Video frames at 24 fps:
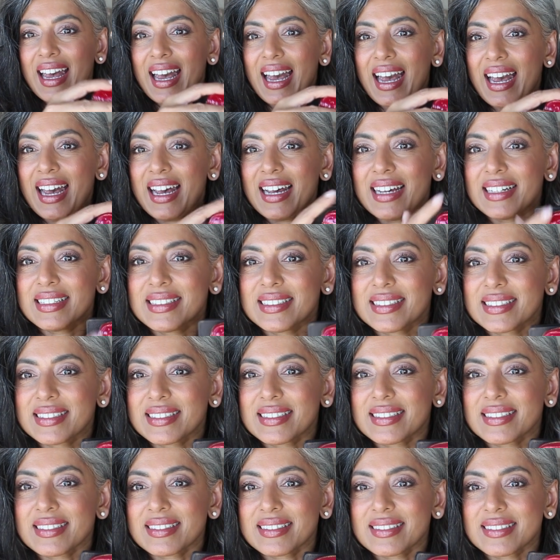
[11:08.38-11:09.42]

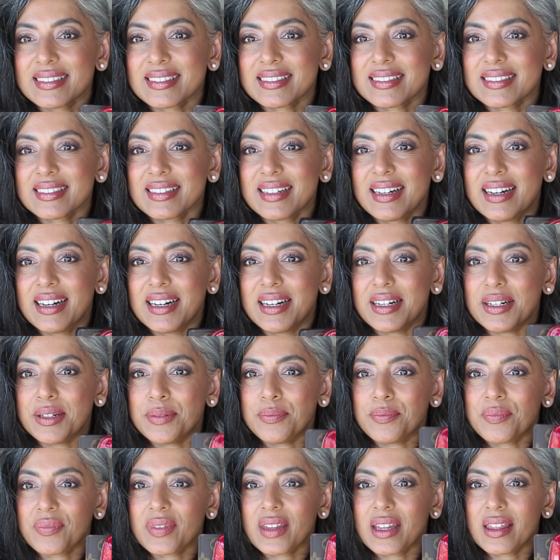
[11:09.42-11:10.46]
as
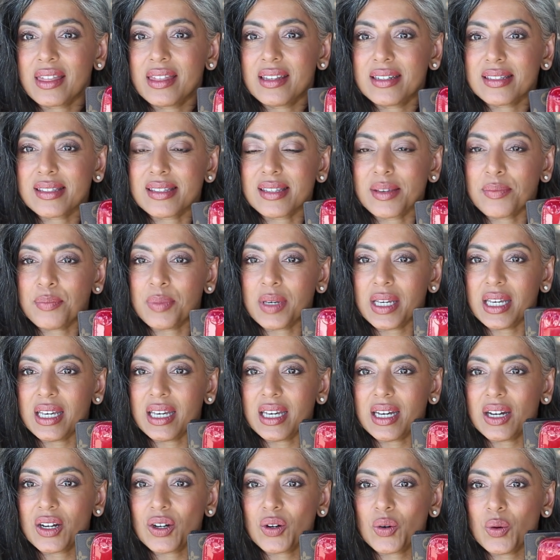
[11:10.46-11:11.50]
the
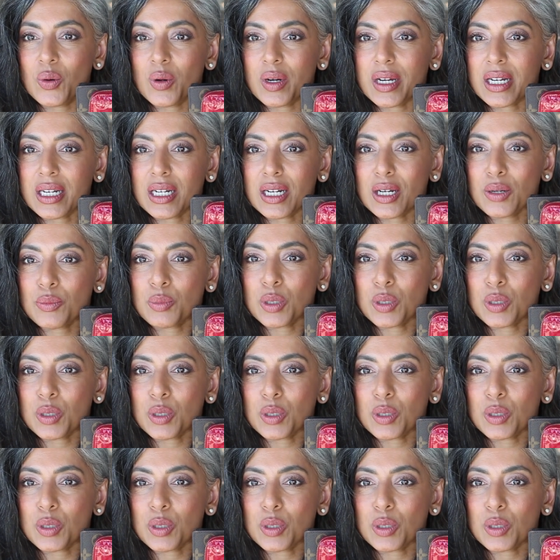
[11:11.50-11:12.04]
Zippy Coin